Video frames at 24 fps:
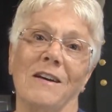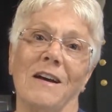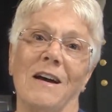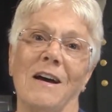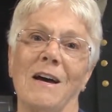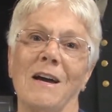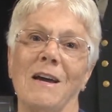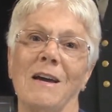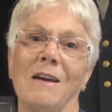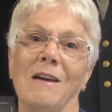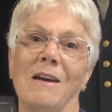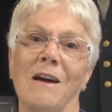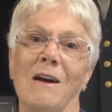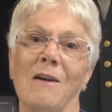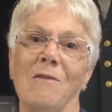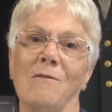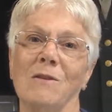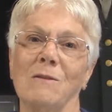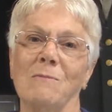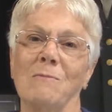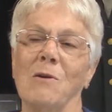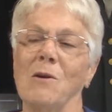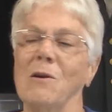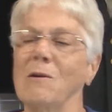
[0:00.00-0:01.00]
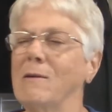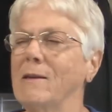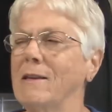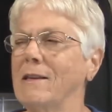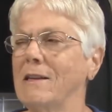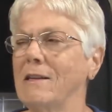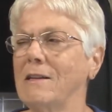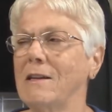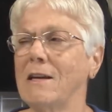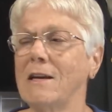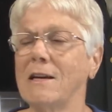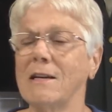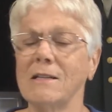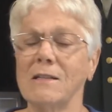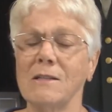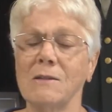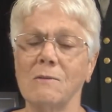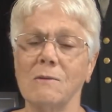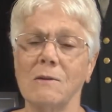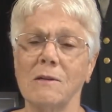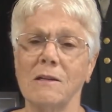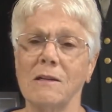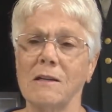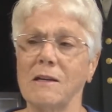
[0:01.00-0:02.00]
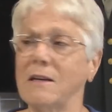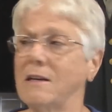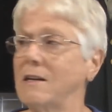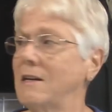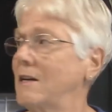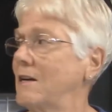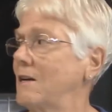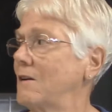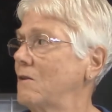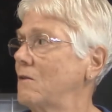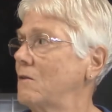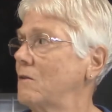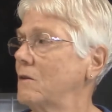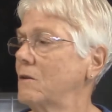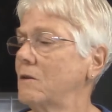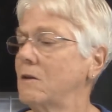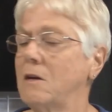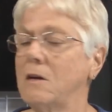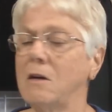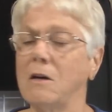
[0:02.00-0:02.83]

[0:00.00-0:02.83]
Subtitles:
I was probably the last one to get out,